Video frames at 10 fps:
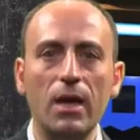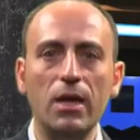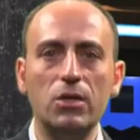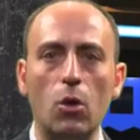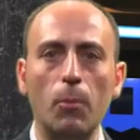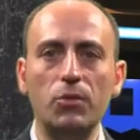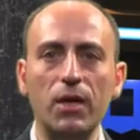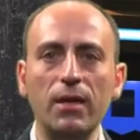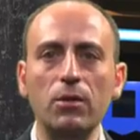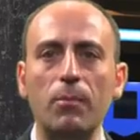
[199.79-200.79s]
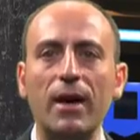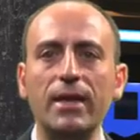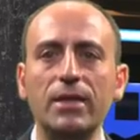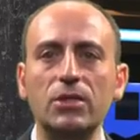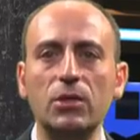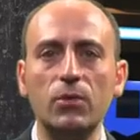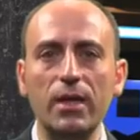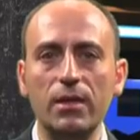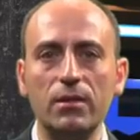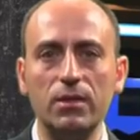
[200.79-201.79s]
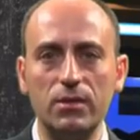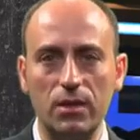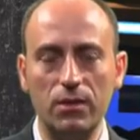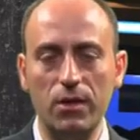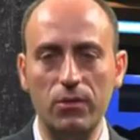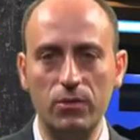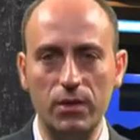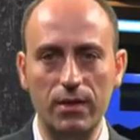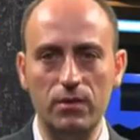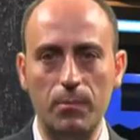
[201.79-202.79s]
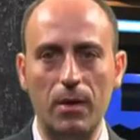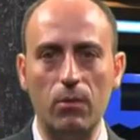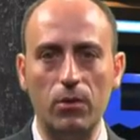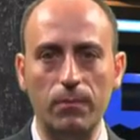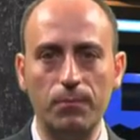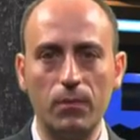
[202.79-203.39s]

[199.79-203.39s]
is obtained by integrating the instantaneous AC power.